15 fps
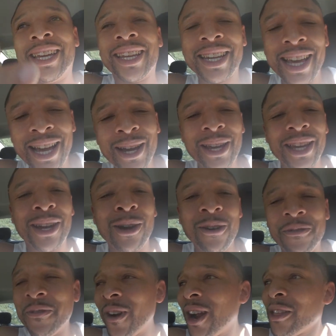I ain't go
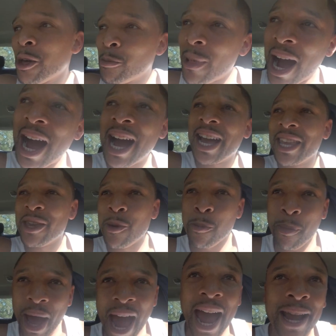further behind your
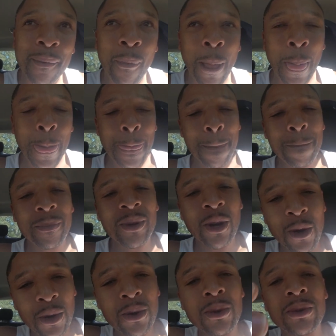back.
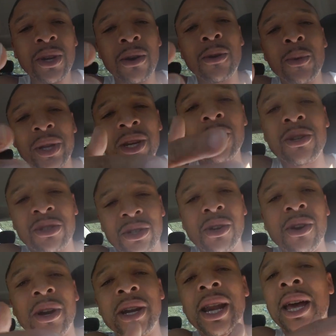Cool, no, we know the
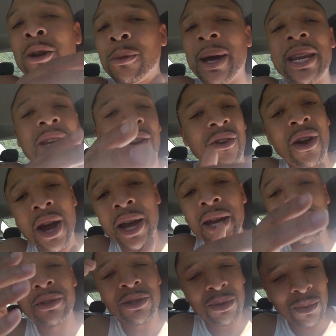story now. Nobody
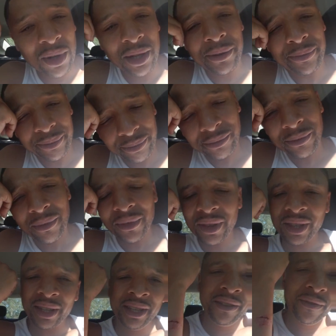crying, I just wanna,
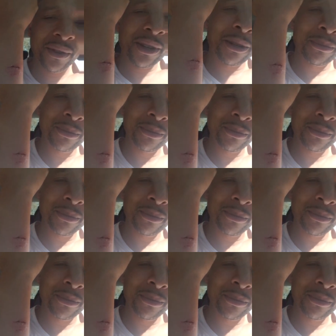even though